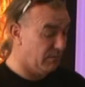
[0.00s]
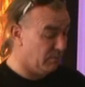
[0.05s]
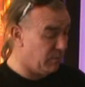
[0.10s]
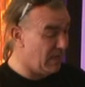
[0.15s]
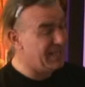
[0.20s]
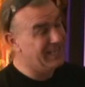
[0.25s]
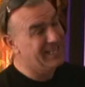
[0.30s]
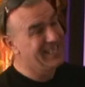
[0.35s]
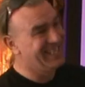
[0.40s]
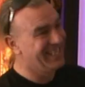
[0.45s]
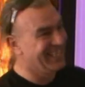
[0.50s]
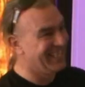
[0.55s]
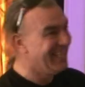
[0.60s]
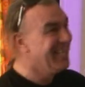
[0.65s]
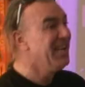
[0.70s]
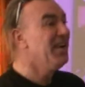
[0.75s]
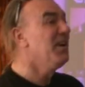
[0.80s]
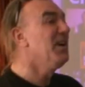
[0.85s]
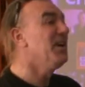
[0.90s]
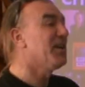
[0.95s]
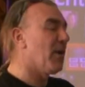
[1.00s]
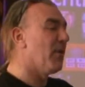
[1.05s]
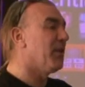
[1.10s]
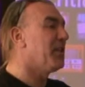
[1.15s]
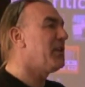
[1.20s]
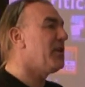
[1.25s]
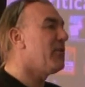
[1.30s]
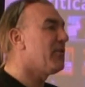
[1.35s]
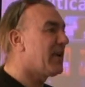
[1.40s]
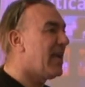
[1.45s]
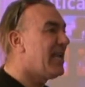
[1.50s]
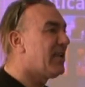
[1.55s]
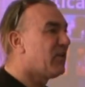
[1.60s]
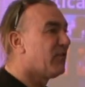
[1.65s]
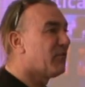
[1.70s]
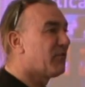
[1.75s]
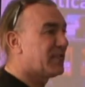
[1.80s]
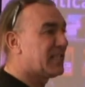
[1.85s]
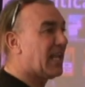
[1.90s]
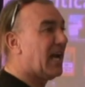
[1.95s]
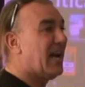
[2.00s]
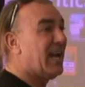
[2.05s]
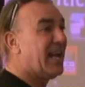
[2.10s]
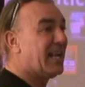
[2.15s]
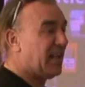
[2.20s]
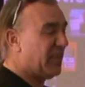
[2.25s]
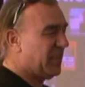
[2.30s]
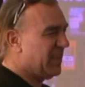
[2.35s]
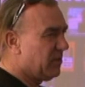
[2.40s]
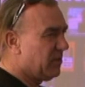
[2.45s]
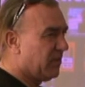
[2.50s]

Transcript: Well, go on the UK Gov site and